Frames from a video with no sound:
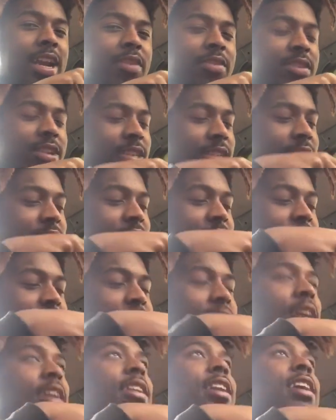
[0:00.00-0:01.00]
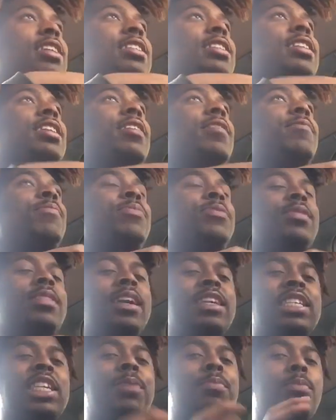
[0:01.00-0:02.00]
get stickers. Like that's
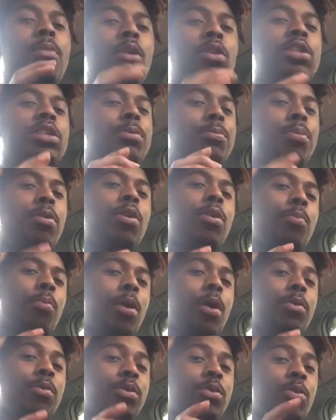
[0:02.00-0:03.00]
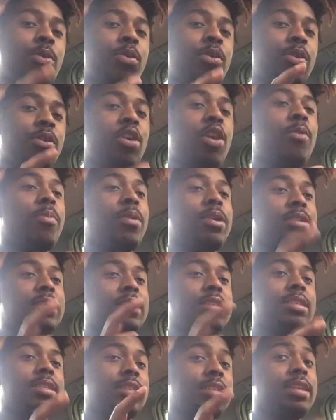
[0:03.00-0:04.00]
the most important part when you order car parts is
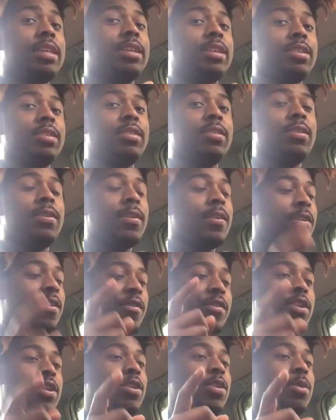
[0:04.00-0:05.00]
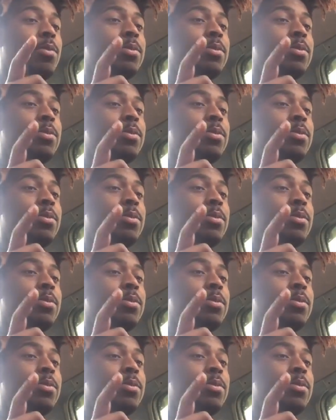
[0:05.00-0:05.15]
the sticker. If it don't come with